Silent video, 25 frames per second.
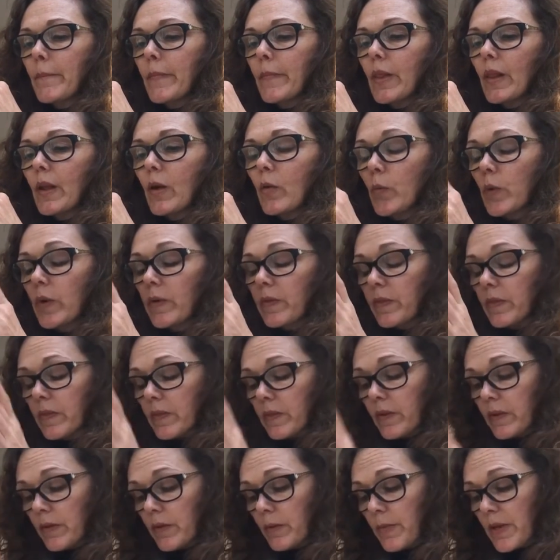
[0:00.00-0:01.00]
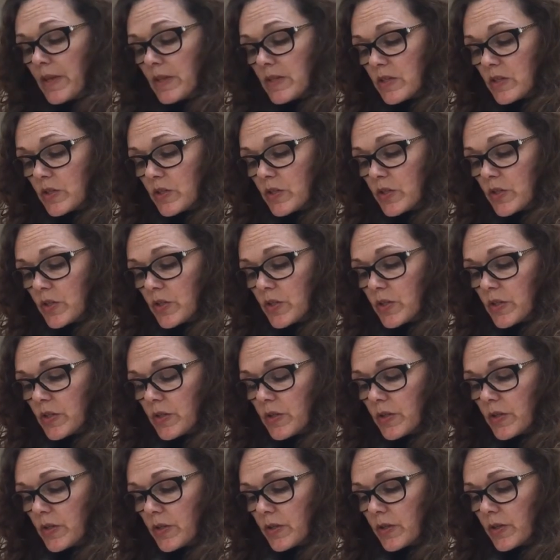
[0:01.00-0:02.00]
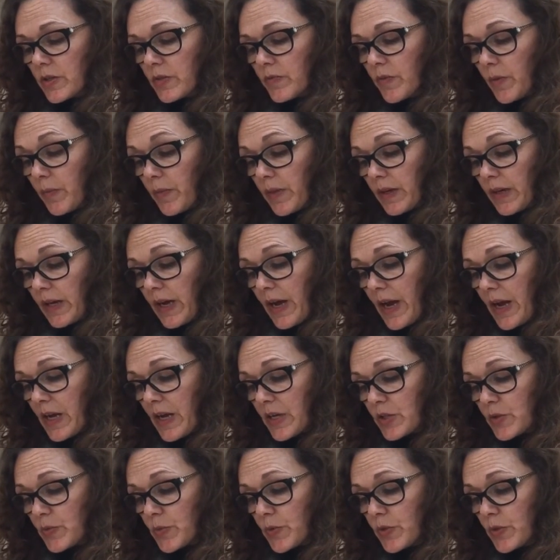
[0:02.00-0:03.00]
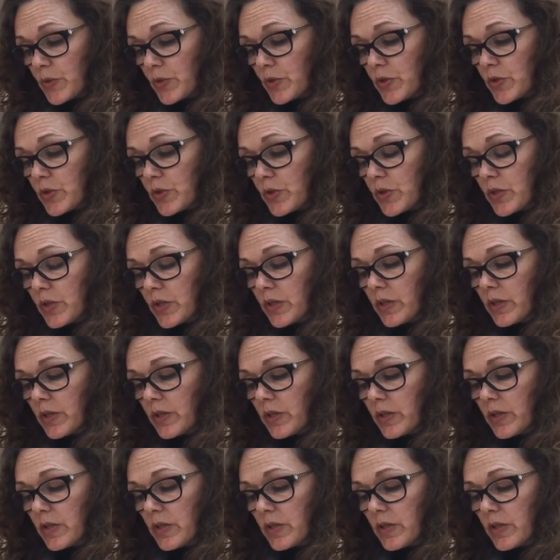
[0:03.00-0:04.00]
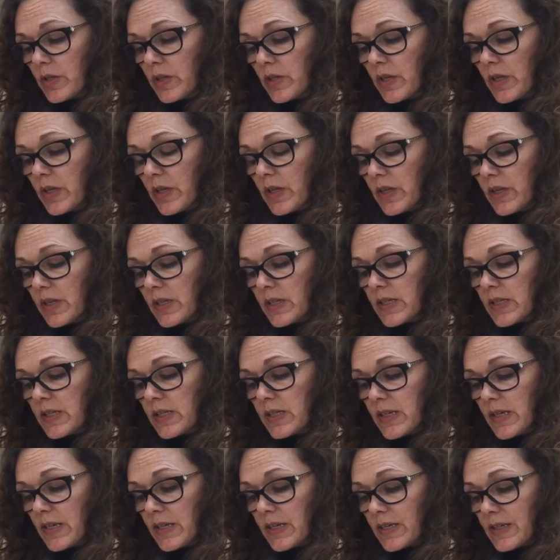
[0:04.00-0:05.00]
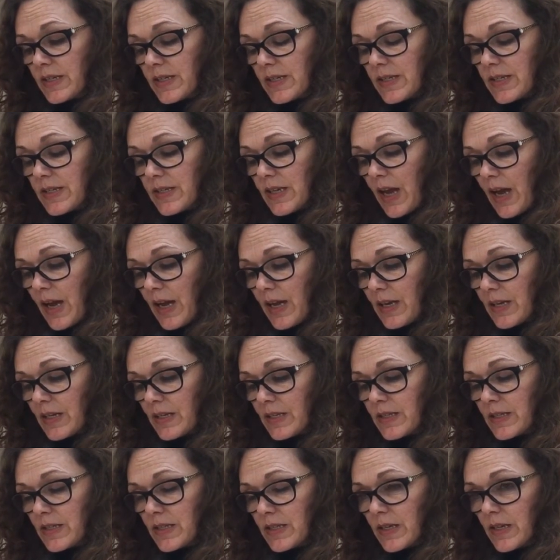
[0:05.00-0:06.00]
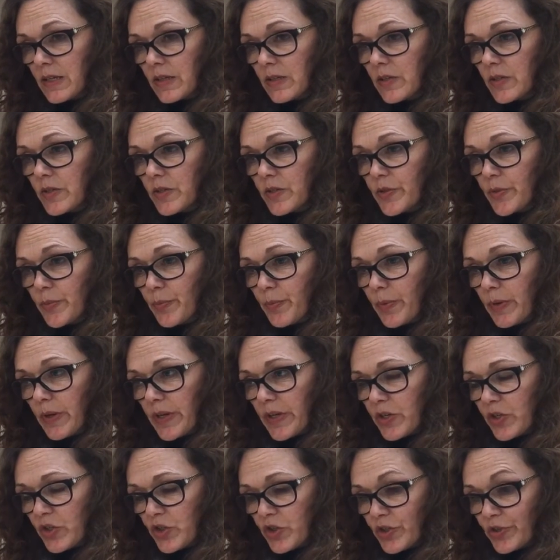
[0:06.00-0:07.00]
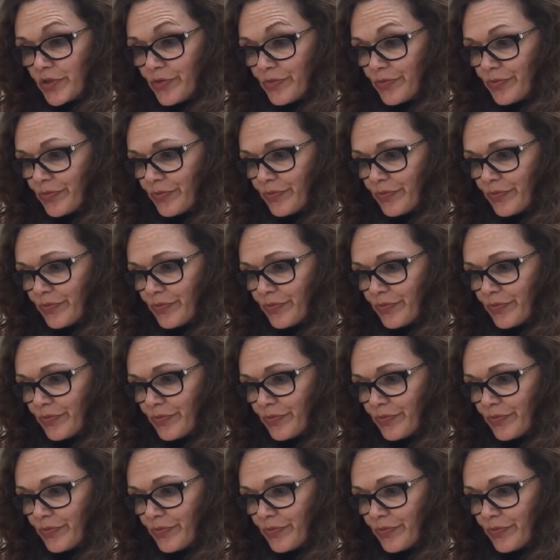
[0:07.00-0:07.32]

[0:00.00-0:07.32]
What the messages from the cards was, stay in silence and contemplation.